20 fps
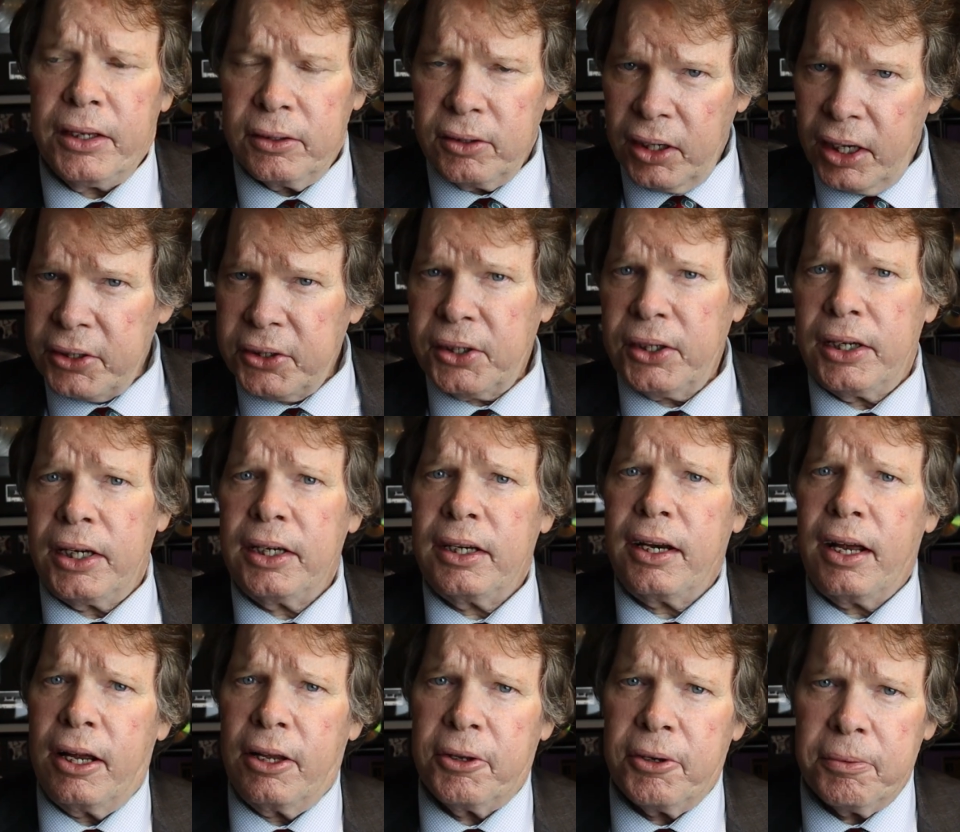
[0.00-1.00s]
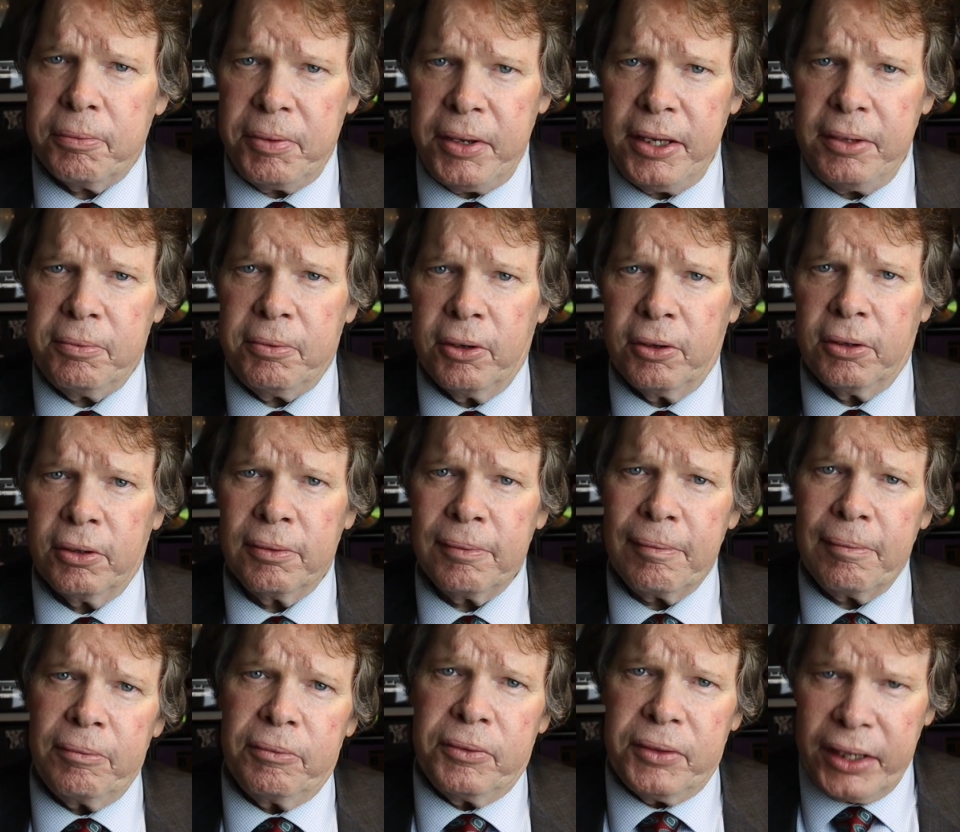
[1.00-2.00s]
listening to other people,
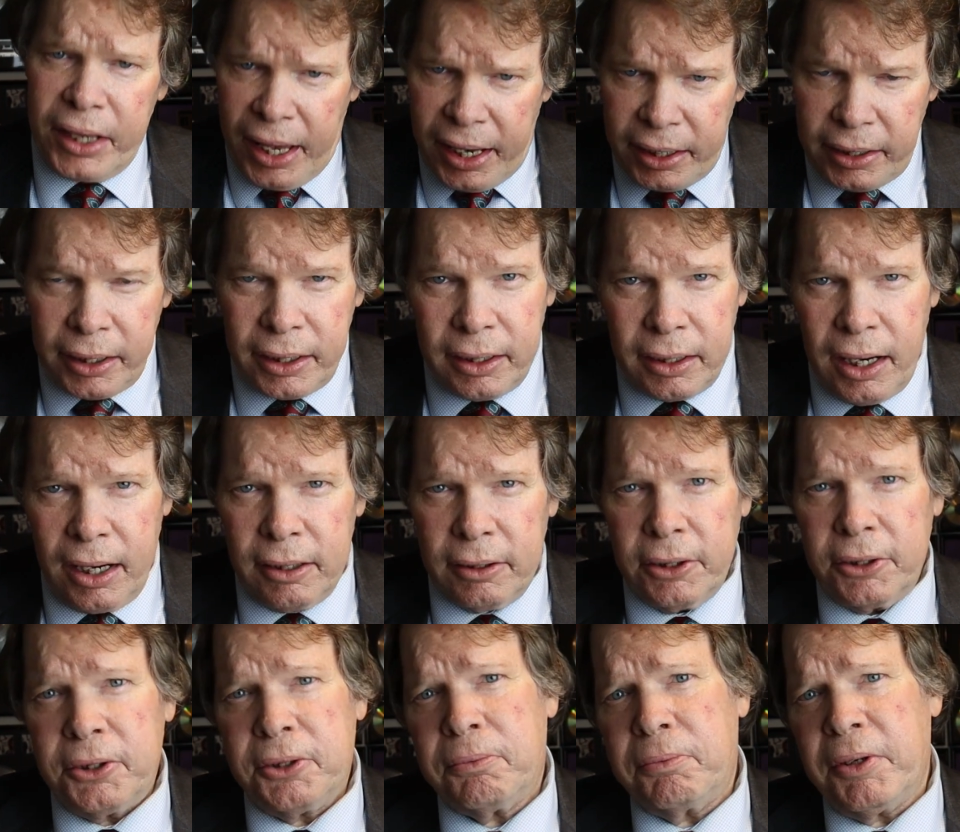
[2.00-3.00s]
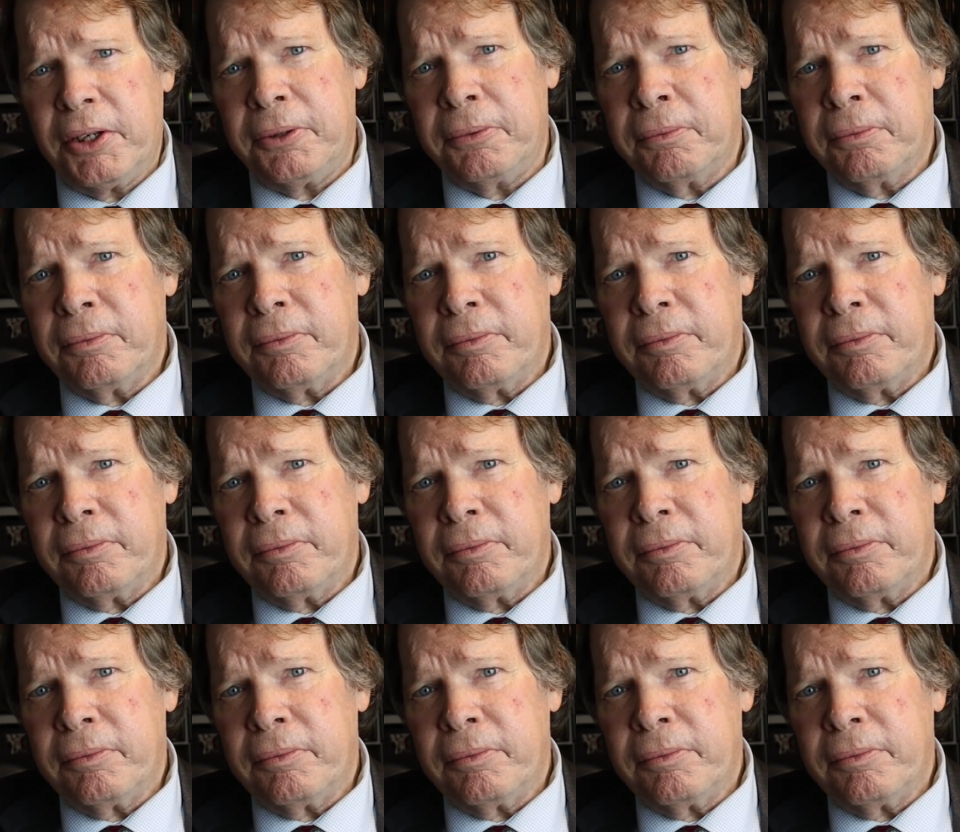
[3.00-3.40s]
gaining knowledge. But